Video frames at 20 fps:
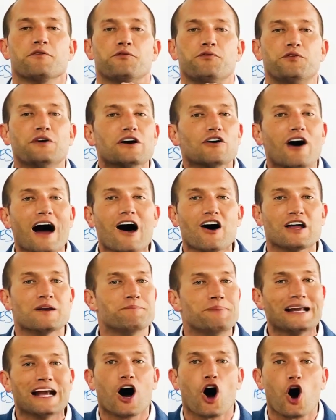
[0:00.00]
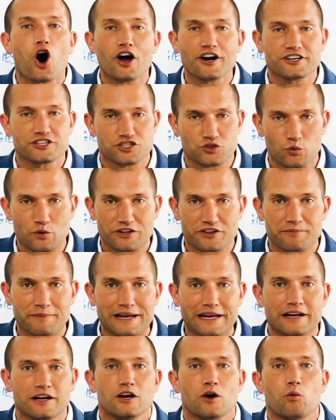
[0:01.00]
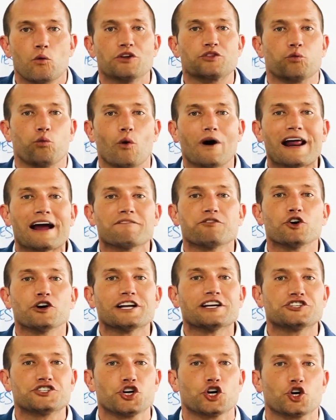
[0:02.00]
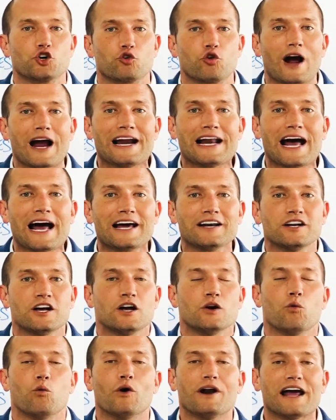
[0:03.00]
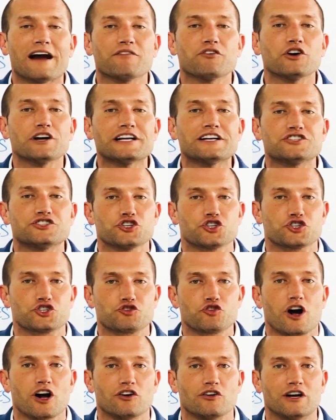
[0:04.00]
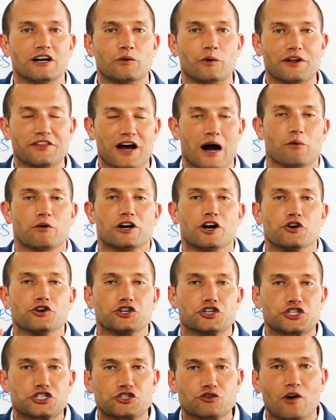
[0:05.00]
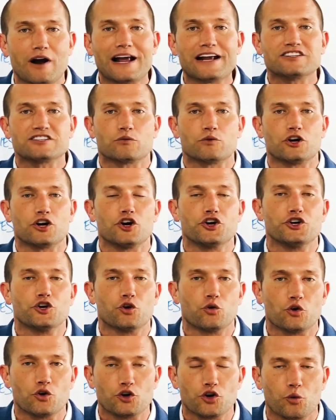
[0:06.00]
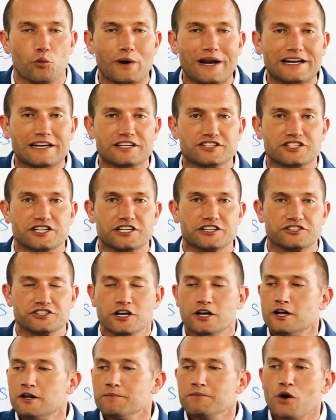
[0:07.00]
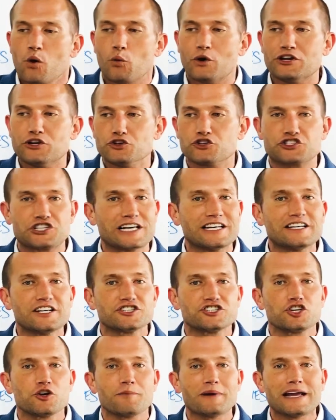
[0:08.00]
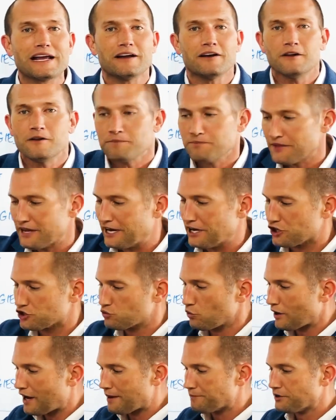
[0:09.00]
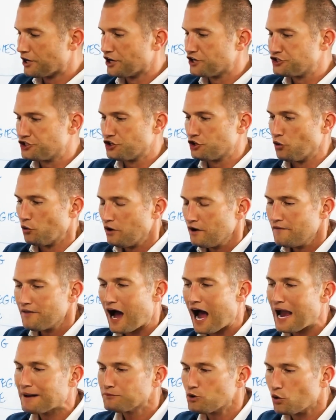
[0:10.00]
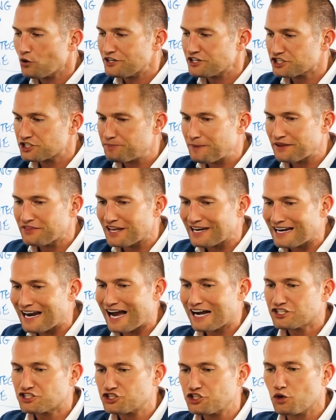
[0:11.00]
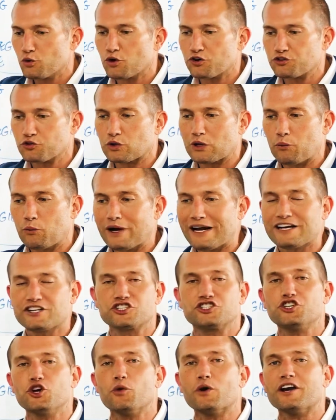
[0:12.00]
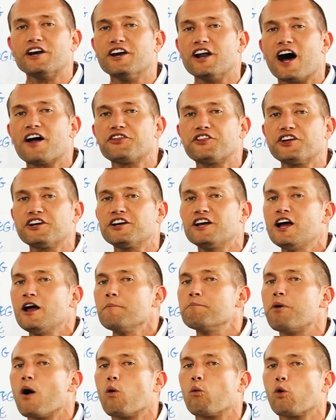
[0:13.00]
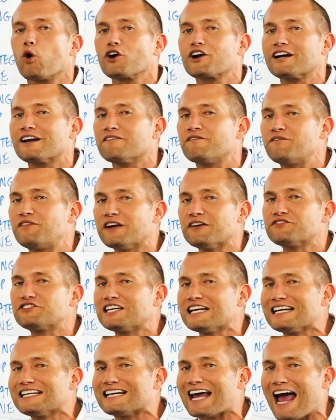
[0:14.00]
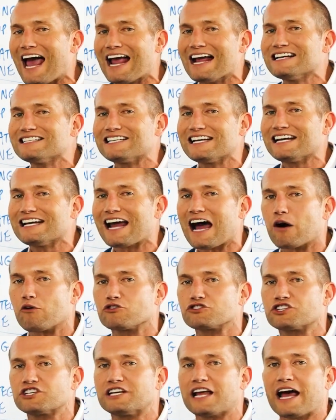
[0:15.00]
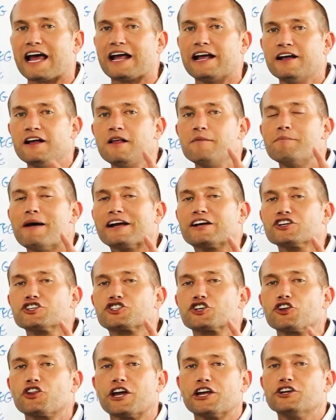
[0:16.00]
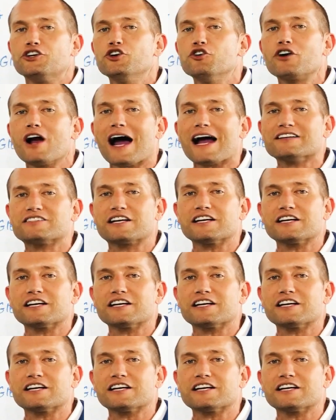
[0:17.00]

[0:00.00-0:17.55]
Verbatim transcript: fill out and be honest with me with whatever it is you're great at, whatever it is you're struggling with. I want to know your strengths, I want to know your, your weaknesses. When you send it to me, here's what I'm going to do I'm going to spend the next two or three weeks doing nothing but working 15 to 18 hours a day, making sure that you guys